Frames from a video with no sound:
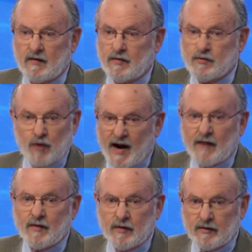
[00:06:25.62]
if you
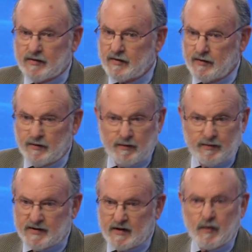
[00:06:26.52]
travel to
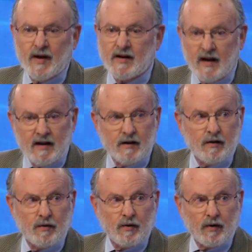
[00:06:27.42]
see the Grand Canyon
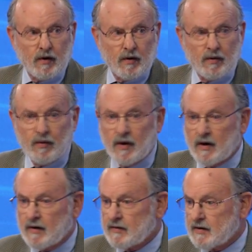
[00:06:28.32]
or go
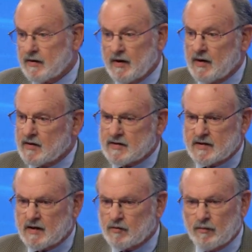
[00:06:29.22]
uh, to
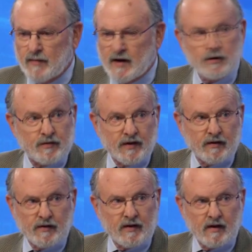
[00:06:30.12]
central
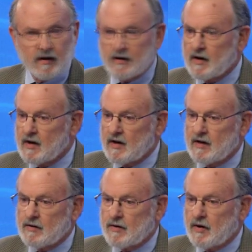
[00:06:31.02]
Bakersfield, uh,
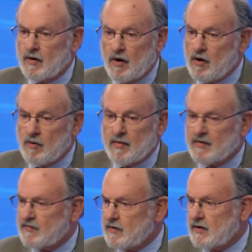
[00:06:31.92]
you go home,
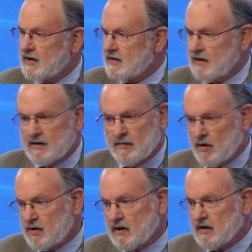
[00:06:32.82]
if you get a
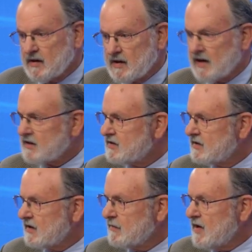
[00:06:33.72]
pneumonia in the next
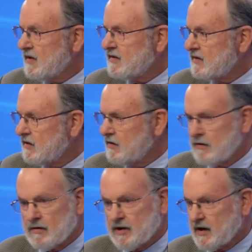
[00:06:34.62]
uh, month,
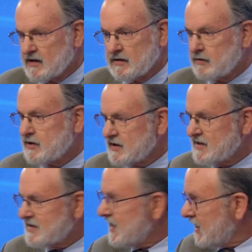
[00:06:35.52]
your chances are just the
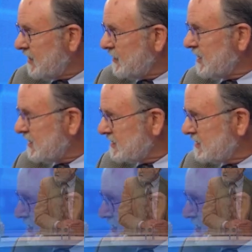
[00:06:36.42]
same as